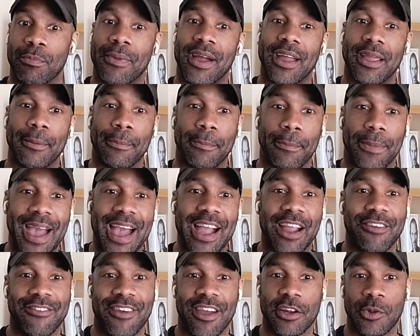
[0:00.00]
my
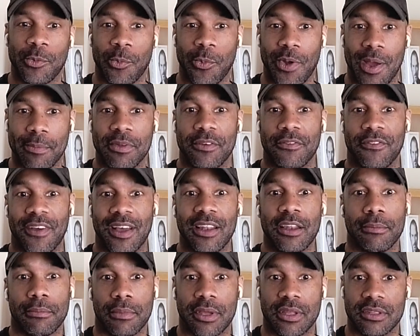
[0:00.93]
background in web
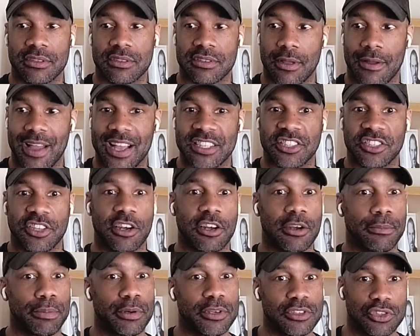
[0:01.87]
development, I started
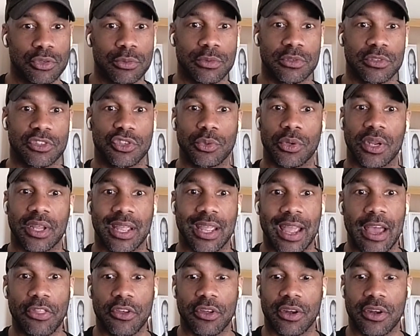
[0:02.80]
to put two and two
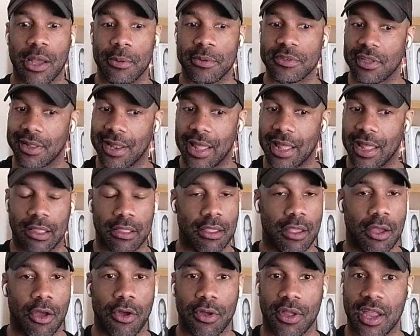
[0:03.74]
together and I was like,
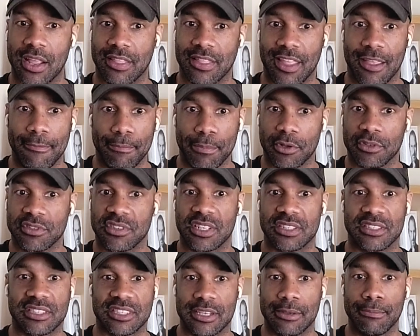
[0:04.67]
okay, they built
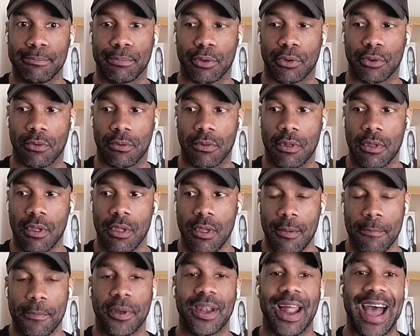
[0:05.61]
it simple,
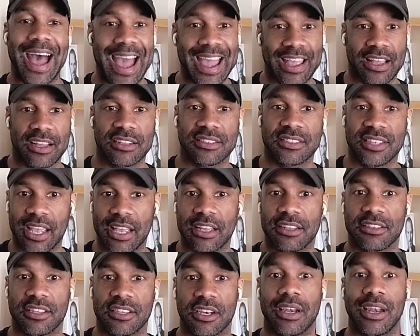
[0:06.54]
but I could take
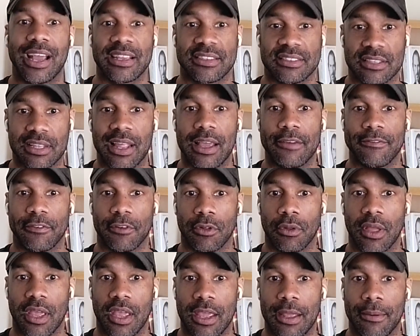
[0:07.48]
it to the next
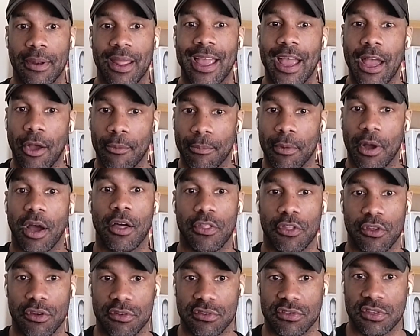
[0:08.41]
level and help
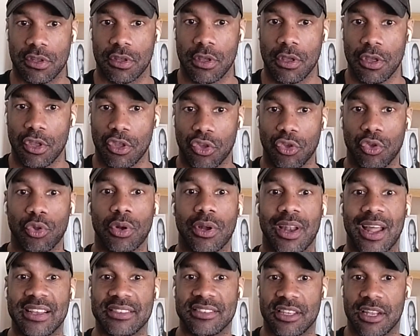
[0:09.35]
others
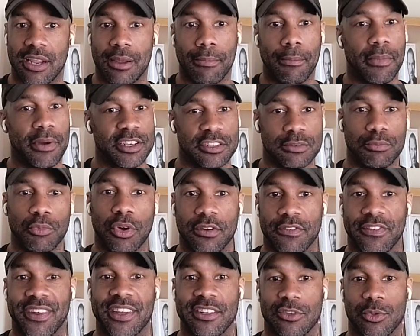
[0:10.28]
utilize it in much more
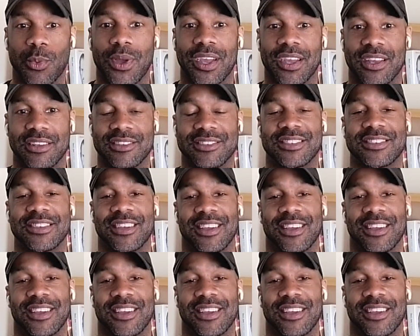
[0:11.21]
advanced ways.